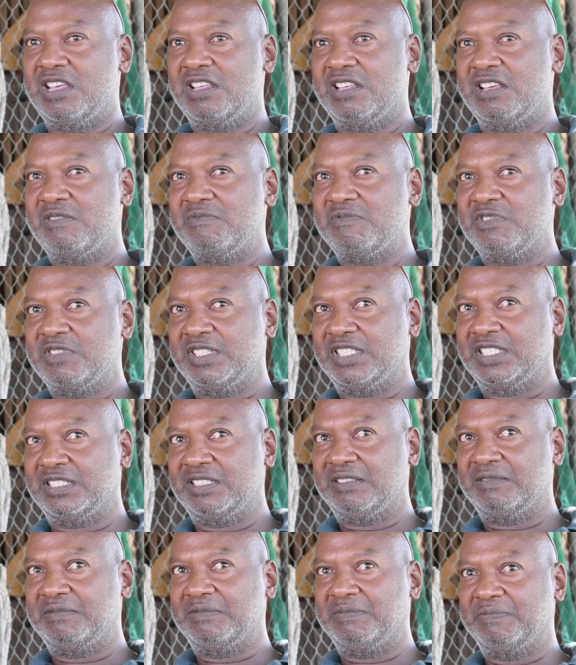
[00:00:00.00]
It was
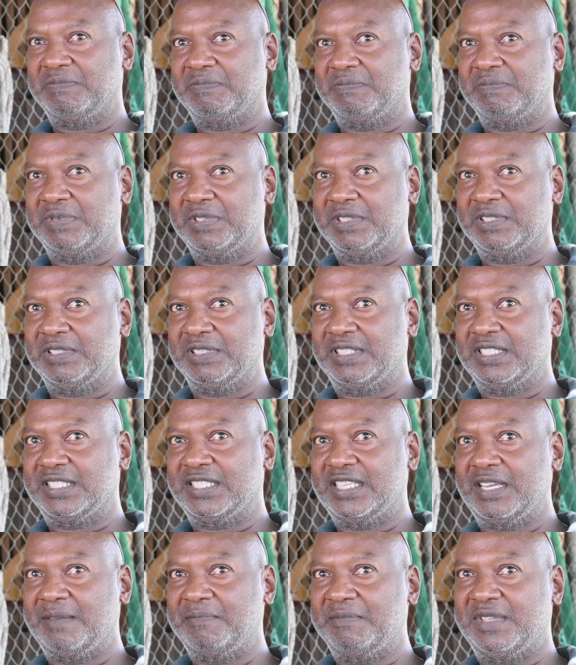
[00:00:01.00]
about
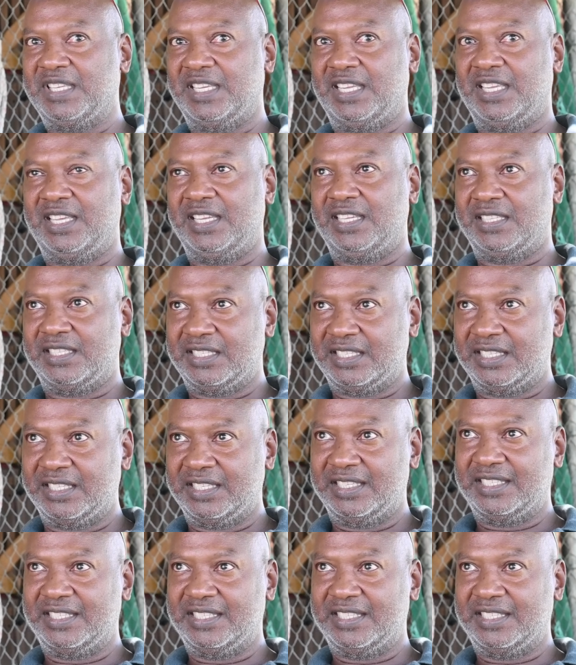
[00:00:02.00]
78.